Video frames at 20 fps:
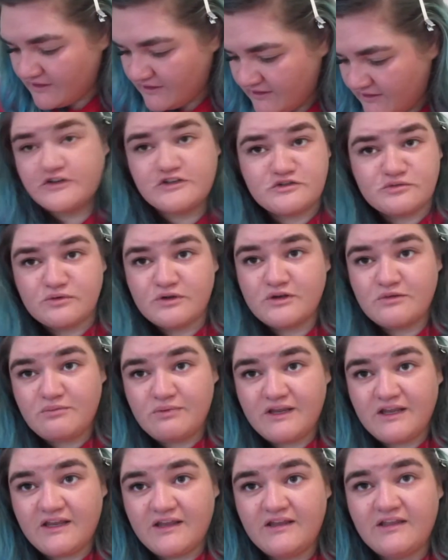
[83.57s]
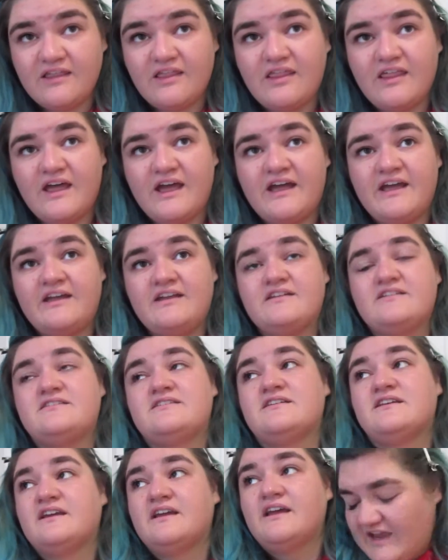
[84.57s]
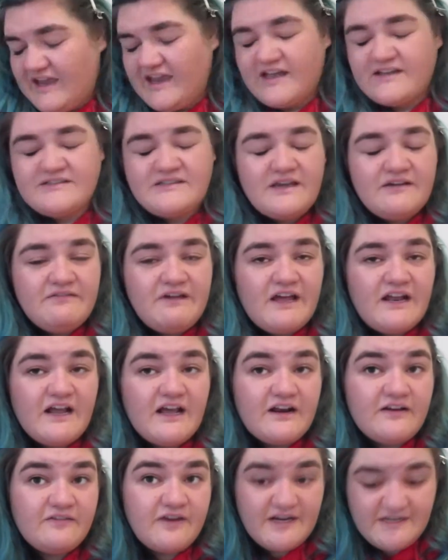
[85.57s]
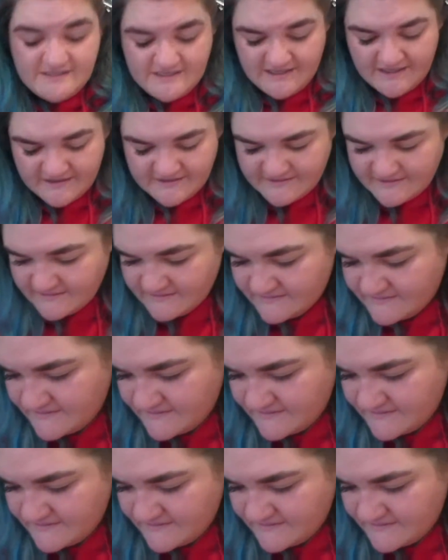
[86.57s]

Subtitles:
First one being that I guess I ran out of ideas and